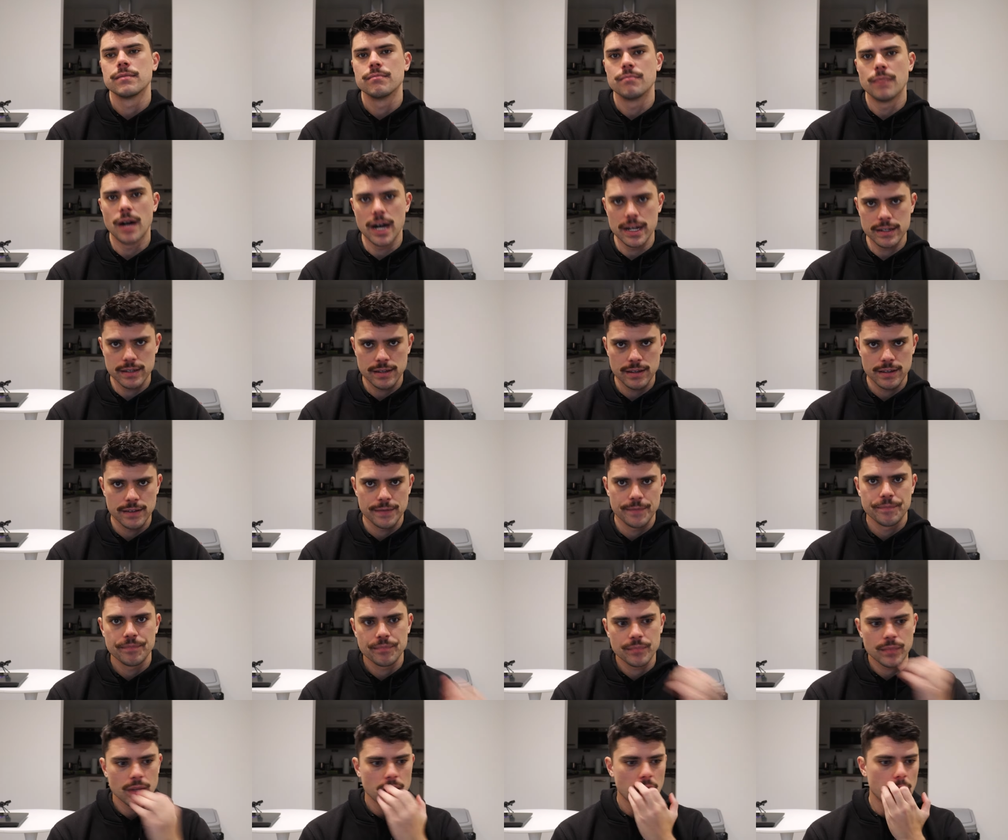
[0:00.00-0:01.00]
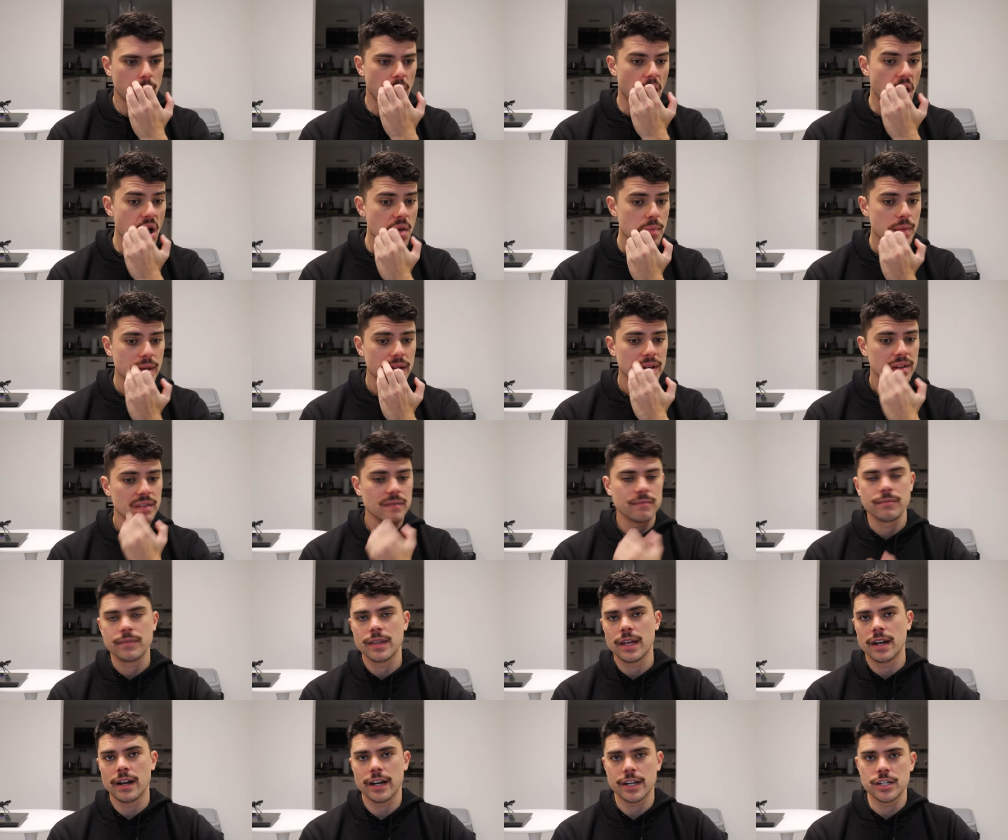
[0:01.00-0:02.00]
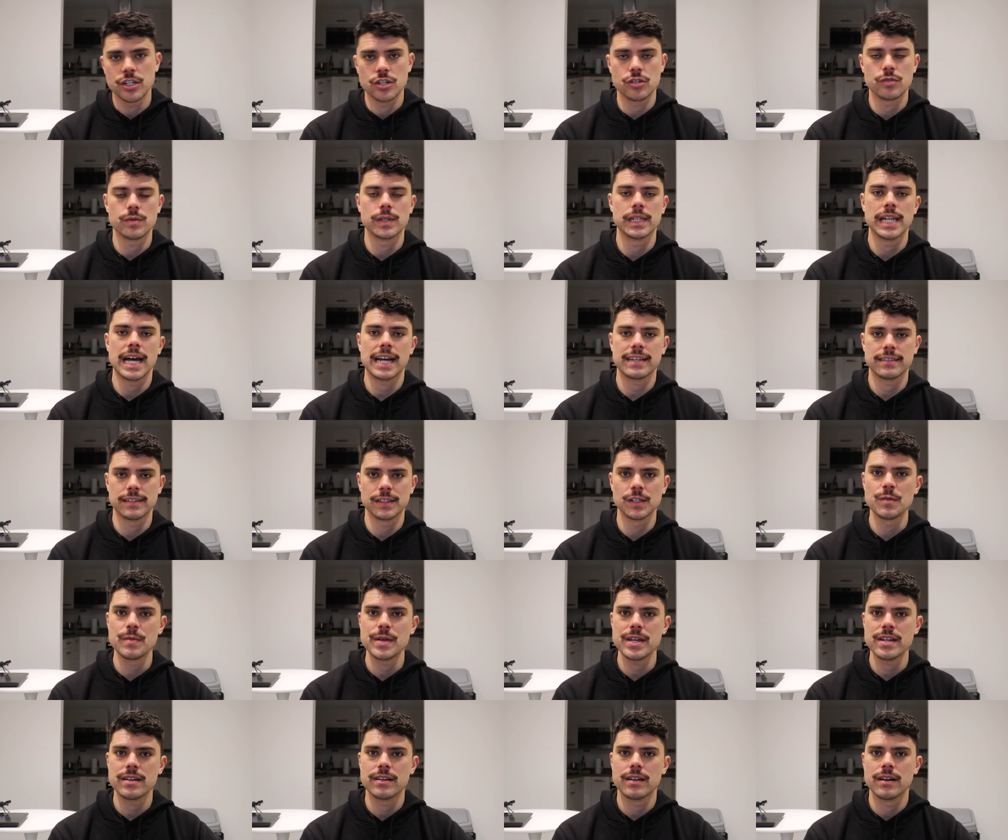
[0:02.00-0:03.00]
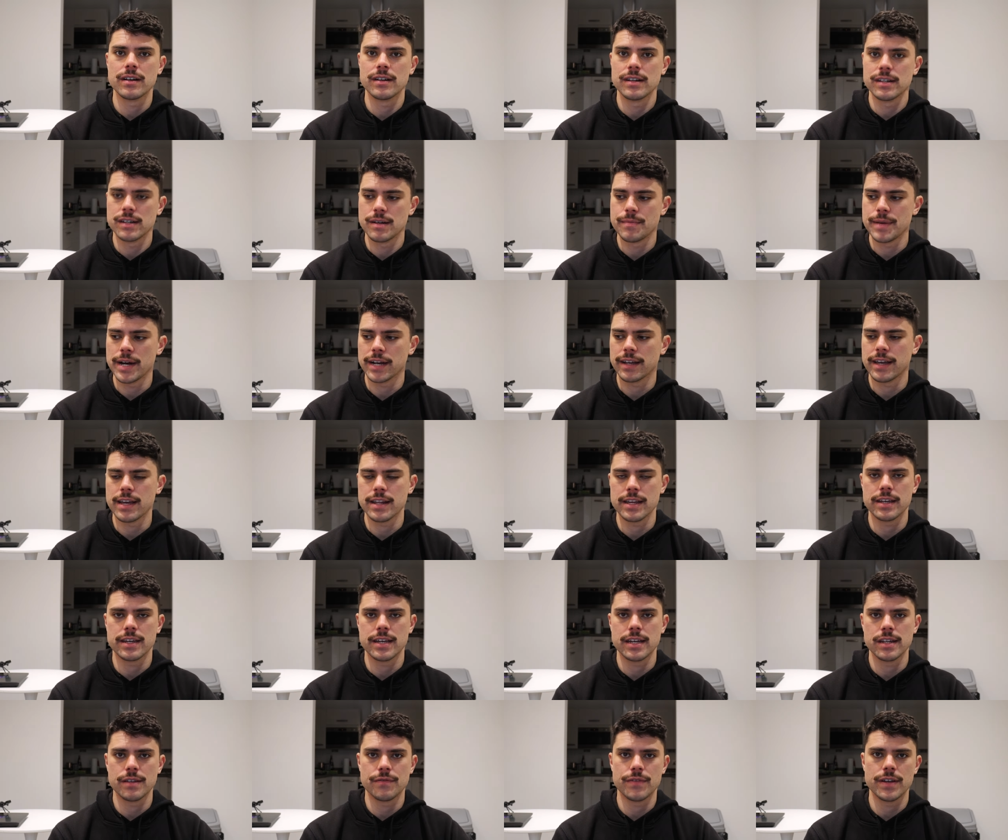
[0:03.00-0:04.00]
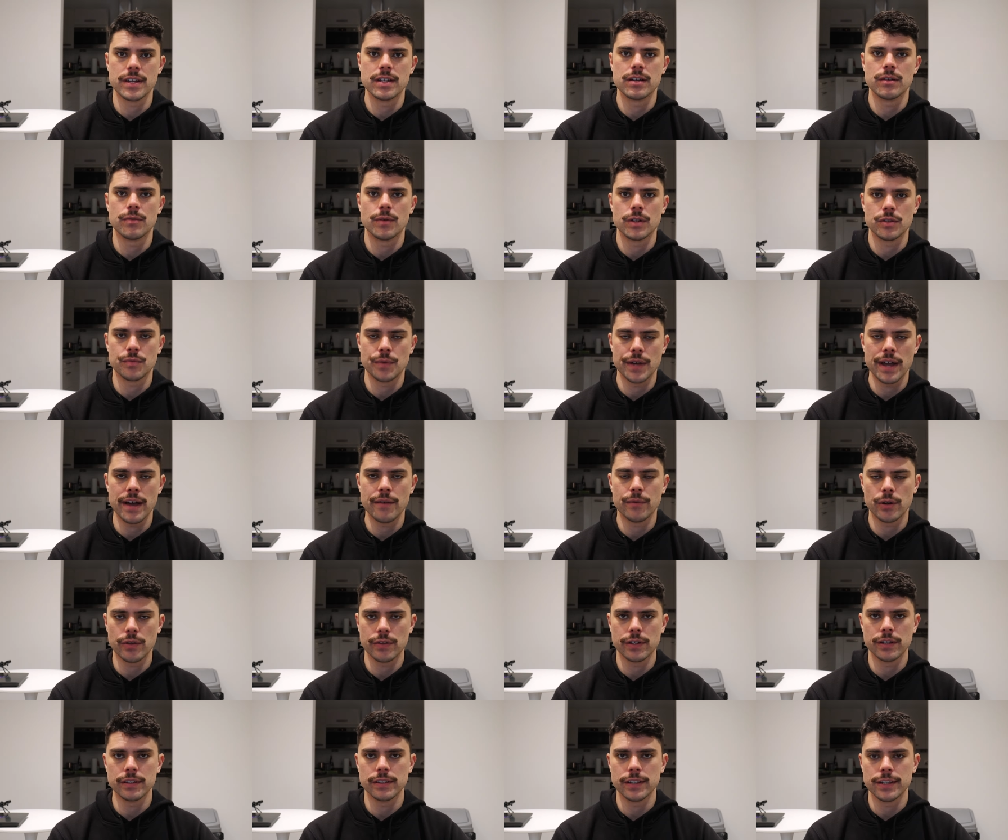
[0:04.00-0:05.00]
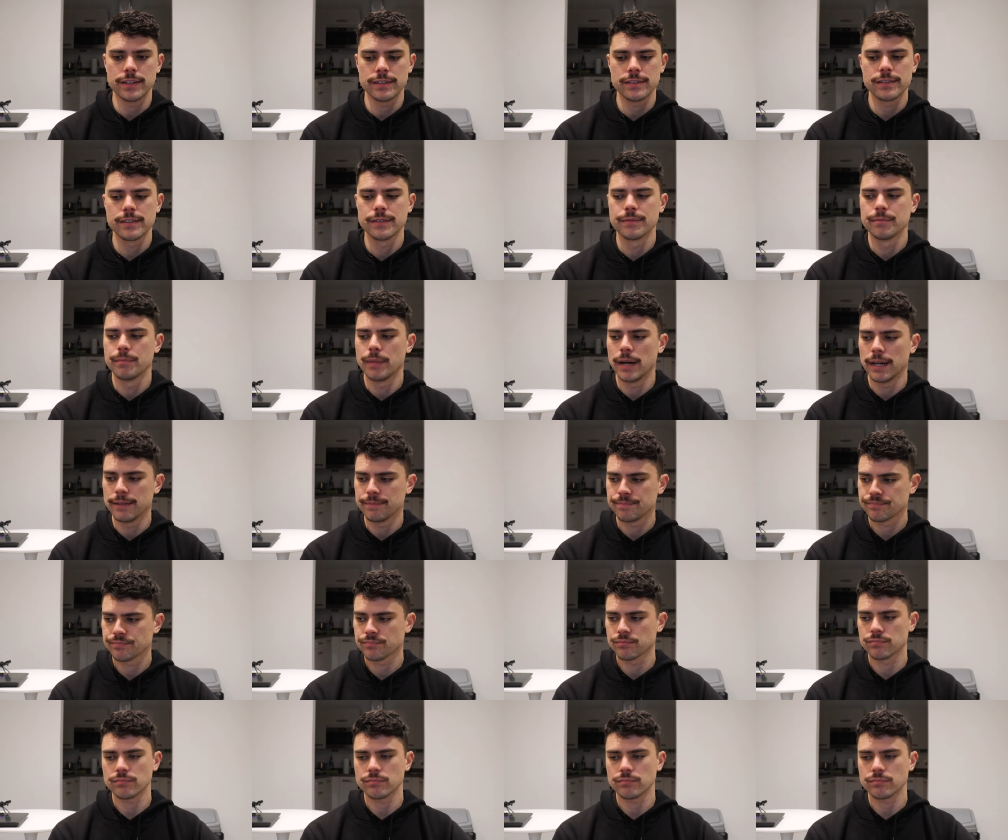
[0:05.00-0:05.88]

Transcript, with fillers: But I'm hoping that I can just relax a little bit about getting a key defender once we have one on the list. But